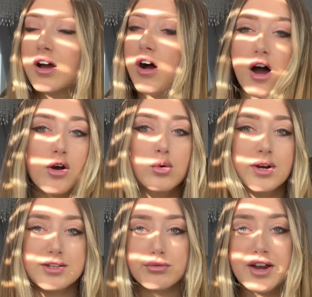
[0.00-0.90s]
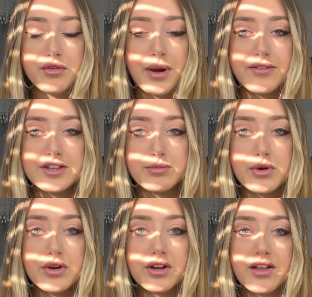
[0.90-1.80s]
I always rave about this
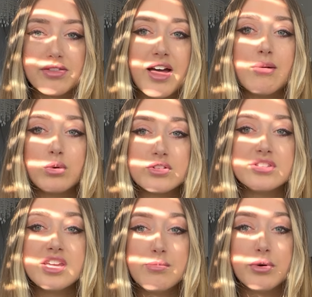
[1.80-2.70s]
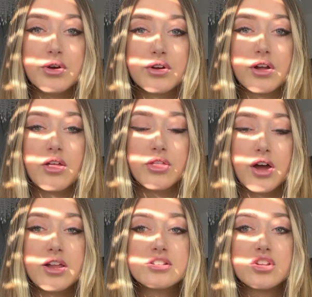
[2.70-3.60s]
book. That was the book
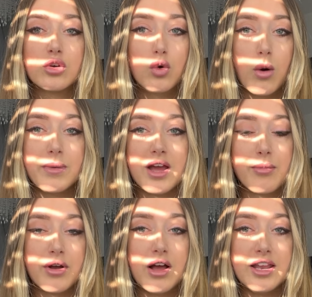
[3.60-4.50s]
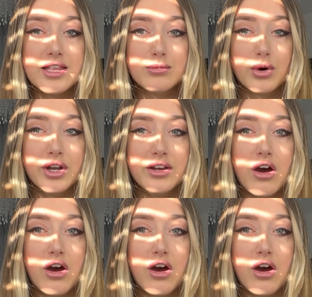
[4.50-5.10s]
that got me up early in the morning.